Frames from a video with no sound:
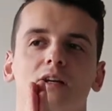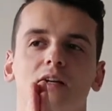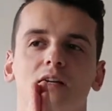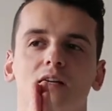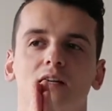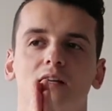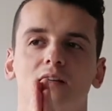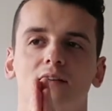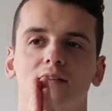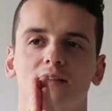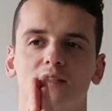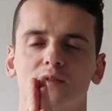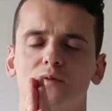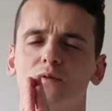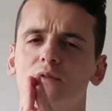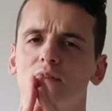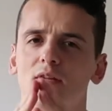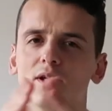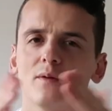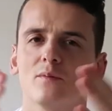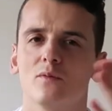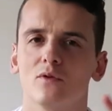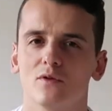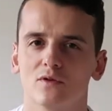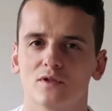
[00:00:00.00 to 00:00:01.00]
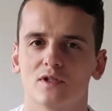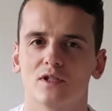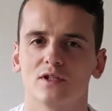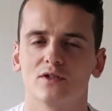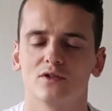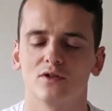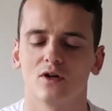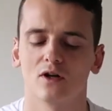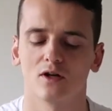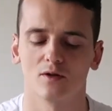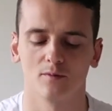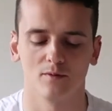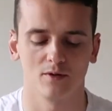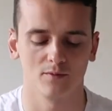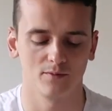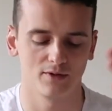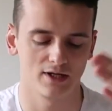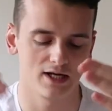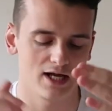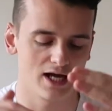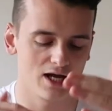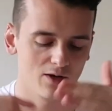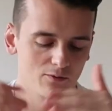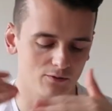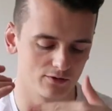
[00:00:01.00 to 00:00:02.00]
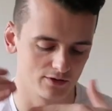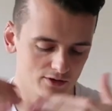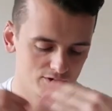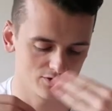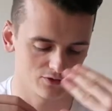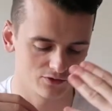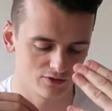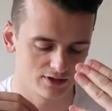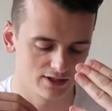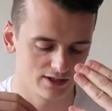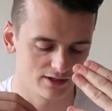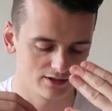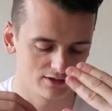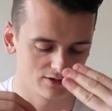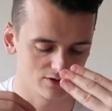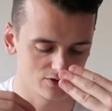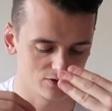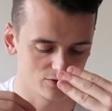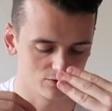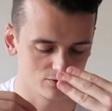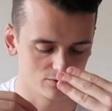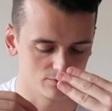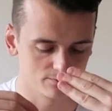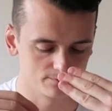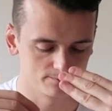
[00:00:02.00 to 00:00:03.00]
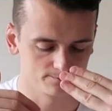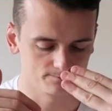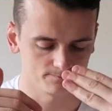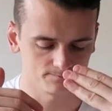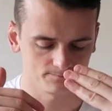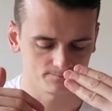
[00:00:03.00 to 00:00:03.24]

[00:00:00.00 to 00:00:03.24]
And that's what they mostly talk about, but I wanted to get into